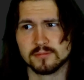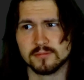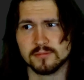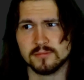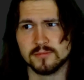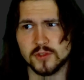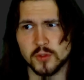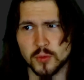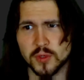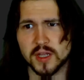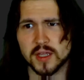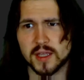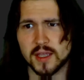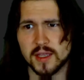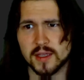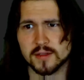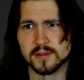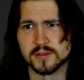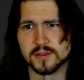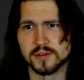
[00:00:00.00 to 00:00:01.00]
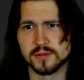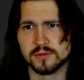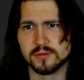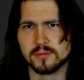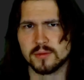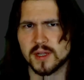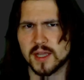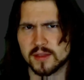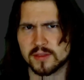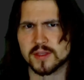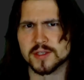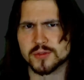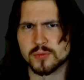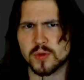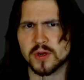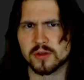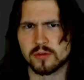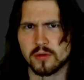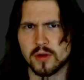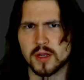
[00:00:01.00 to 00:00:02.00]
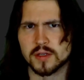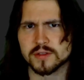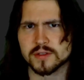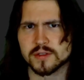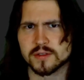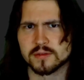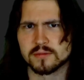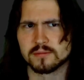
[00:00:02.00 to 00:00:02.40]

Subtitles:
do what I can to get this one across.